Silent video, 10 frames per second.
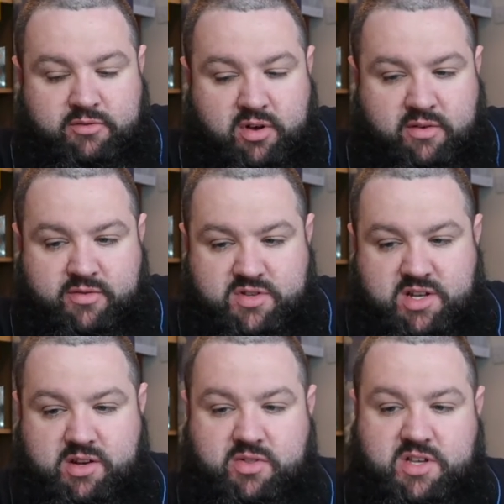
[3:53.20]
Five of us
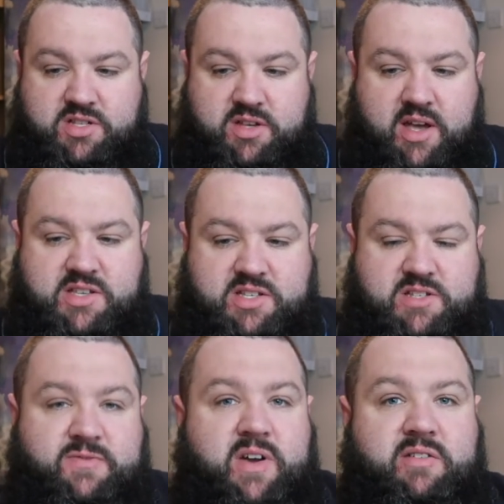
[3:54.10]
in on this. As
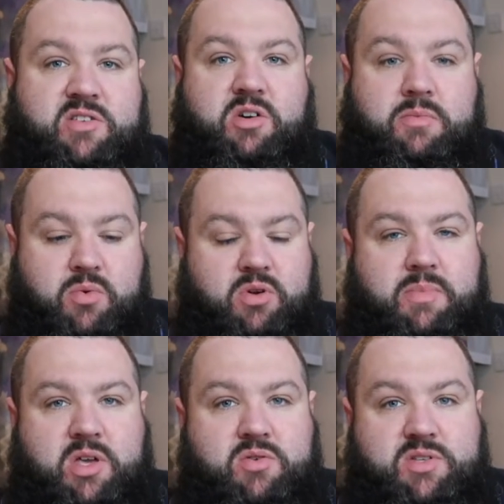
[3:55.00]
it's a fairy type, you want to
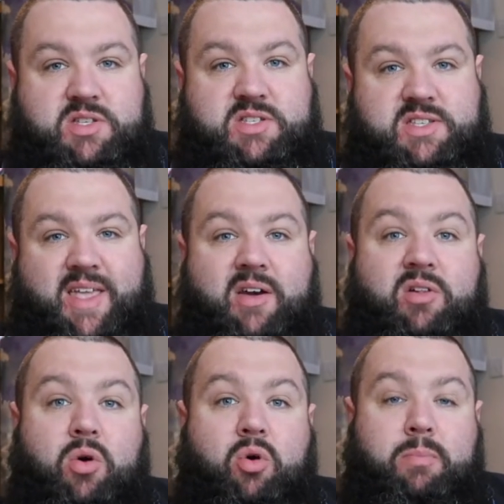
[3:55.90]
be using
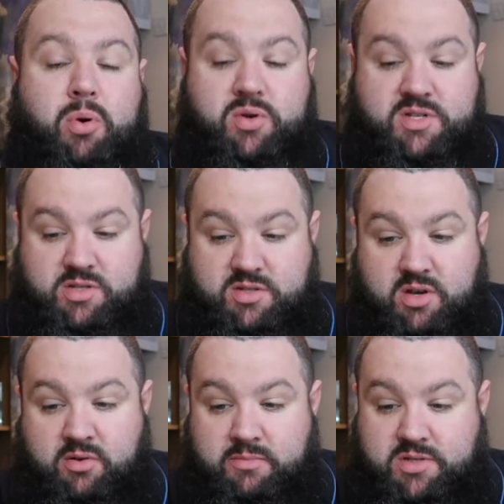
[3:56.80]
steel or poison
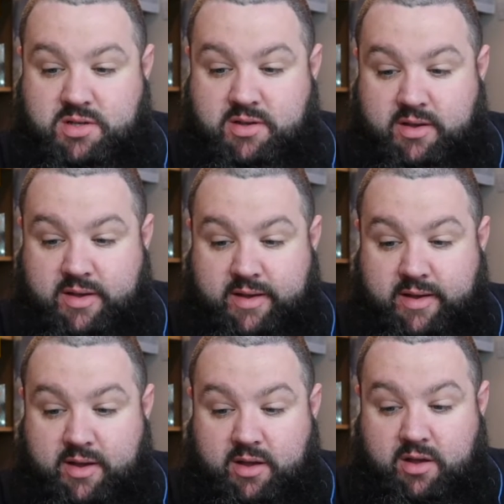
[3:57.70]
types.
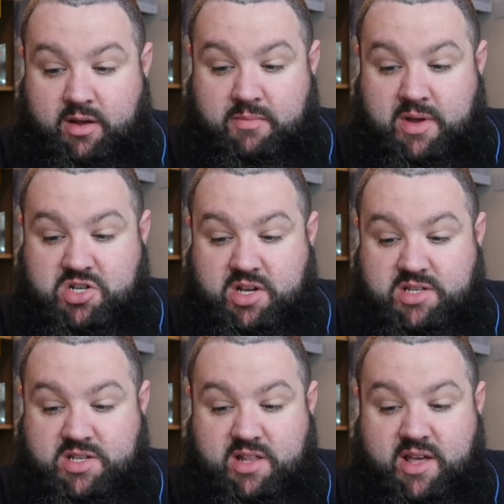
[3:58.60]
As you
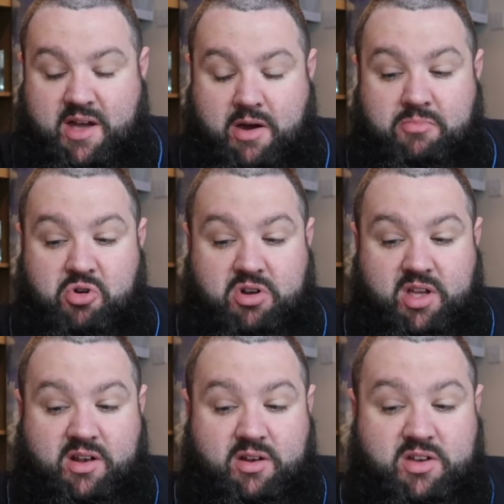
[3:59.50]
can see there, I'm
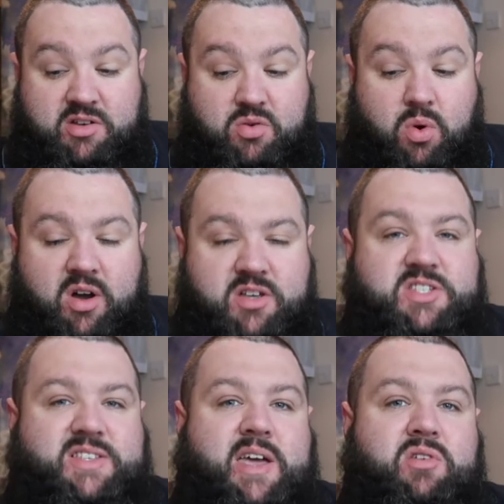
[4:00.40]
rocking quite a
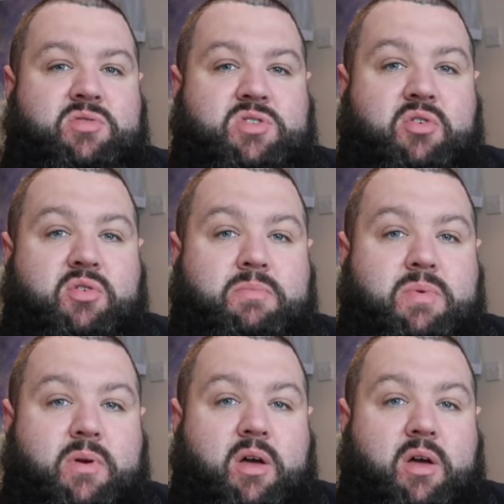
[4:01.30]
steel type